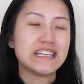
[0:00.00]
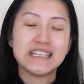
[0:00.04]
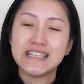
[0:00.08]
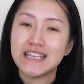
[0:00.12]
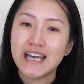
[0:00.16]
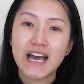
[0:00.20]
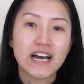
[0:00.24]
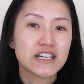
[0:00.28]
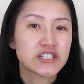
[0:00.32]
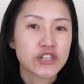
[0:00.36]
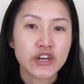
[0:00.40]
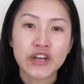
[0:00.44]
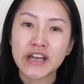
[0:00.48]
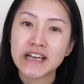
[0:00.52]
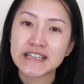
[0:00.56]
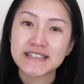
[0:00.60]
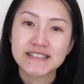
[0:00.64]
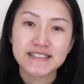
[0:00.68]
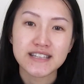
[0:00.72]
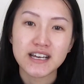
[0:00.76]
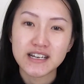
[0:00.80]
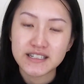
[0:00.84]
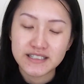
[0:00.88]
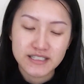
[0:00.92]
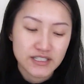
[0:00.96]
Yeah, I don't get
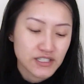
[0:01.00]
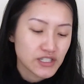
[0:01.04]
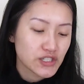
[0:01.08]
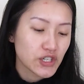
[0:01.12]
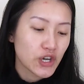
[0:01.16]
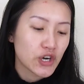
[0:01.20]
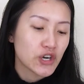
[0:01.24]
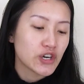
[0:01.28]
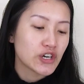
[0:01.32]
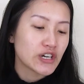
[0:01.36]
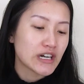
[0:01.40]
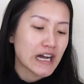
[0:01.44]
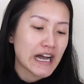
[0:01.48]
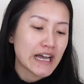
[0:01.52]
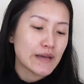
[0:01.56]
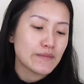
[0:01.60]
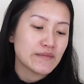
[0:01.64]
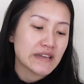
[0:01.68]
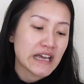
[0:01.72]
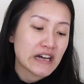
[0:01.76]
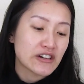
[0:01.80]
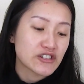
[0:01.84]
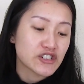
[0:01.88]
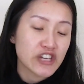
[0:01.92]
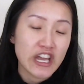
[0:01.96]
sun, so I'm
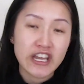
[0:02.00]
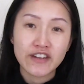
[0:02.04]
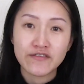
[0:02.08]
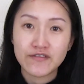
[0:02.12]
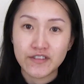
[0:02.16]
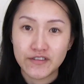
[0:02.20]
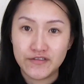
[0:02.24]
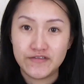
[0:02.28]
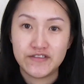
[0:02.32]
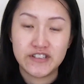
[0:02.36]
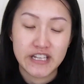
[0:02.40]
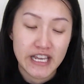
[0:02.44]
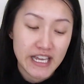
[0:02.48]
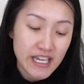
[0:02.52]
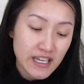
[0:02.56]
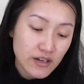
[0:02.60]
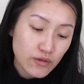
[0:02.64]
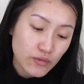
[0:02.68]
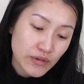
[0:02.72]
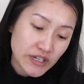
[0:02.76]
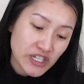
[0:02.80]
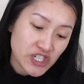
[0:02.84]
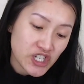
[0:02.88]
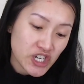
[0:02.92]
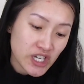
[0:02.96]
now shade 15,
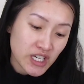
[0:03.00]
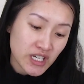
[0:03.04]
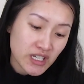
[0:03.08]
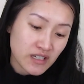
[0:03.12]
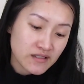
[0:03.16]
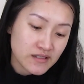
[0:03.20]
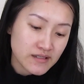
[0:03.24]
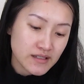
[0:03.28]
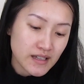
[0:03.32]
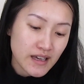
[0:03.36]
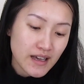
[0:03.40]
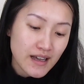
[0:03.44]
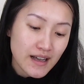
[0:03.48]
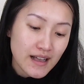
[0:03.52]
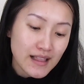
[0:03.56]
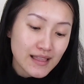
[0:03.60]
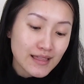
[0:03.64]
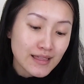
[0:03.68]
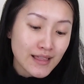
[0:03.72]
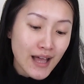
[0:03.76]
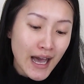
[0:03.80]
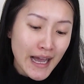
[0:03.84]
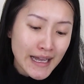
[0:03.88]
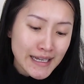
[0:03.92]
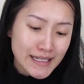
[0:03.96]
which is
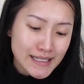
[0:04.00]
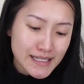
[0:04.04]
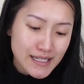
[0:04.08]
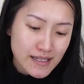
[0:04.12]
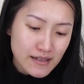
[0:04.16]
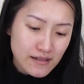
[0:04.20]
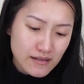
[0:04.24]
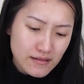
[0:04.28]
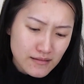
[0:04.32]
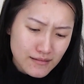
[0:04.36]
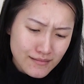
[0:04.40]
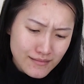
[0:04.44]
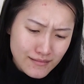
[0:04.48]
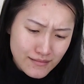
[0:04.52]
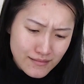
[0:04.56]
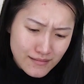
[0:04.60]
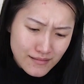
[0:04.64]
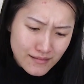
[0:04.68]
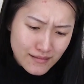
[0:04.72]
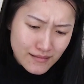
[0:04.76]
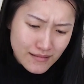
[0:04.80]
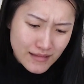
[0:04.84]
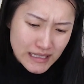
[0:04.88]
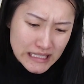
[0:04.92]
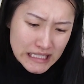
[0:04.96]
Light
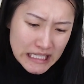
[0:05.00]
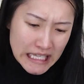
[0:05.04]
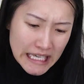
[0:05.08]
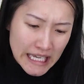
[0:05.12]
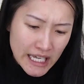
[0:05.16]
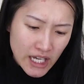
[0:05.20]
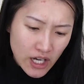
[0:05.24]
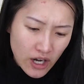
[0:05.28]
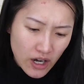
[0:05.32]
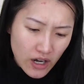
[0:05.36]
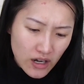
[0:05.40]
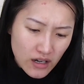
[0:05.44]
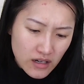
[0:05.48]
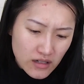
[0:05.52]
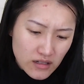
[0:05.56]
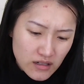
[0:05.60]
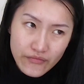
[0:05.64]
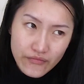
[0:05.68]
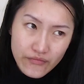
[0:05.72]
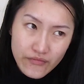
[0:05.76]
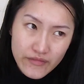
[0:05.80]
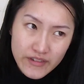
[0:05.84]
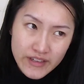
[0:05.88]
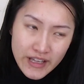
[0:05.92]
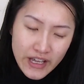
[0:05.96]
Liga.
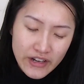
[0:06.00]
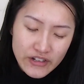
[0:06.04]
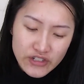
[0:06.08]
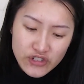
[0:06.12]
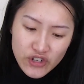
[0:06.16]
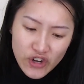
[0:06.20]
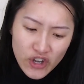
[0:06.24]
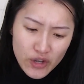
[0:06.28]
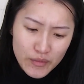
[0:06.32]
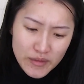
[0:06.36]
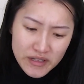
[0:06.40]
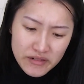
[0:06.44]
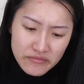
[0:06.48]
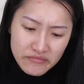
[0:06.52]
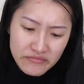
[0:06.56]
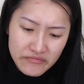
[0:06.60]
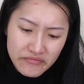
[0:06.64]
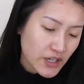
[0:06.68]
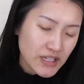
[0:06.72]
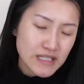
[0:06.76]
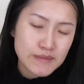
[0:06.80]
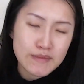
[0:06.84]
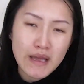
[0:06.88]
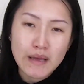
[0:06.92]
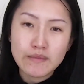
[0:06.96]
Is that German?
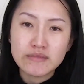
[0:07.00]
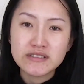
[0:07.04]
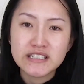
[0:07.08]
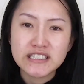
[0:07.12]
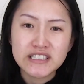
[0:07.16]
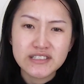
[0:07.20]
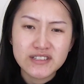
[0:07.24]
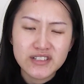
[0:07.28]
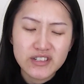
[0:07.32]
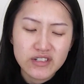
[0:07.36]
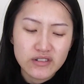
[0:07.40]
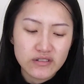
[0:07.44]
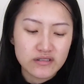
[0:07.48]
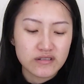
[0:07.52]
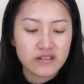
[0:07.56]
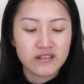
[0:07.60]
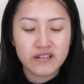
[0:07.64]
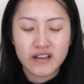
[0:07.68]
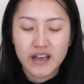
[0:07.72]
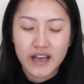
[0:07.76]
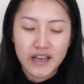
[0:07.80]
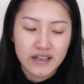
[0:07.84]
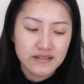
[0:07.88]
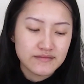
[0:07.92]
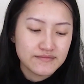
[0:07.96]
No, it's Maybelline New York.
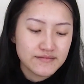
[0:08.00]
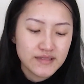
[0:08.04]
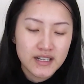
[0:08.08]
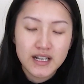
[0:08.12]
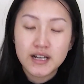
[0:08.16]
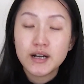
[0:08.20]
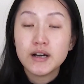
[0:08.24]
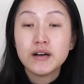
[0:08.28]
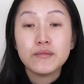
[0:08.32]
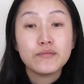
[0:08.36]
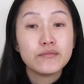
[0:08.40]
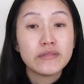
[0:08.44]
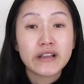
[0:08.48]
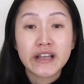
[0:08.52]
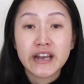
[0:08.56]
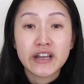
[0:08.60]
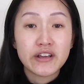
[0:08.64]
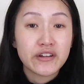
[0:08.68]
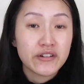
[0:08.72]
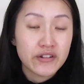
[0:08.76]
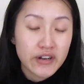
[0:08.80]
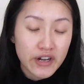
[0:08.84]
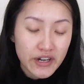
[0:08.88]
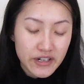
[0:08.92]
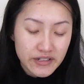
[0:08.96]
Okay, bloody
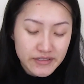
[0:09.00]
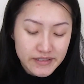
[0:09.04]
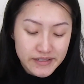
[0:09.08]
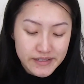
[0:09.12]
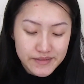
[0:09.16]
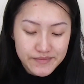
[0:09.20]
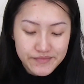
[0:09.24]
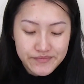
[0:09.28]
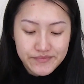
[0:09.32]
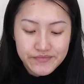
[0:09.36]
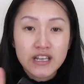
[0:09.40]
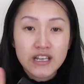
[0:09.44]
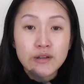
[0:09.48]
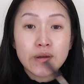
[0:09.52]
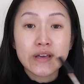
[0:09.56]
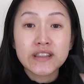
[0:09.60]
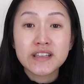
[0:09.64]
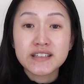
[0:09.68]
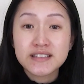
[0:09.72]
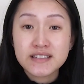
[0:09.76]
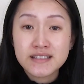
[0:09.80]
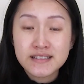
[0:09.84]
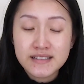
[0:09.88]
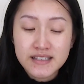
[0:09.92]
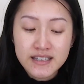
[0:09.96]
who knows. Anyway,
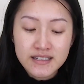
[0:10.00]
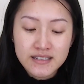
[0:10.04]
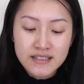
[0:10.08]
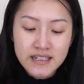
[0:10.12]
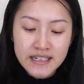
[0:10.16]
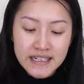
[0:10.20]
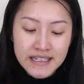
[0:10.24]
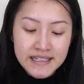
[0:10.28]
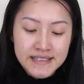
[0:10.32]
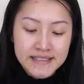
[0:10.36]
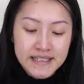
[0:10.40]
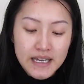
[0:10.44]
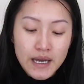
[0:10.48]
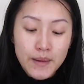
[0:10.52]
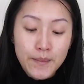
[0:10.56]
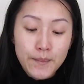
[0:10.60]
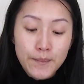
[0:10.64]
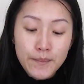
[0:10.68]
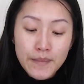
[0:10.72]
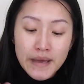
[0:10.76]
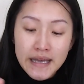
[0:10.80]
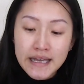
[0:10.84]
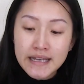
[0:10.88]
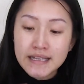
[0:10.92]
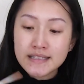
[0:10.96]
this concealer is
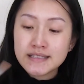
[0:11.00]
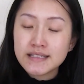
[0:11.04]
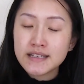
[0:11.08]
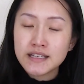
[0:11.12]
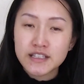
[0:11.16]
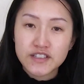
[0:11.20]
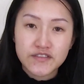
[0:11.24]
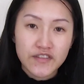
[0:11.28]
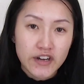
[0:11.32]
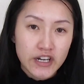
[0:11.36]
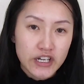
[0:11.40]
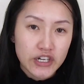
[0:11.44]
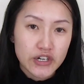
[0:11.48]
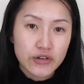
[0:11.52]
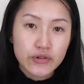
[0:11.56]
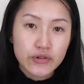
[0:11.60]
amazing. It's very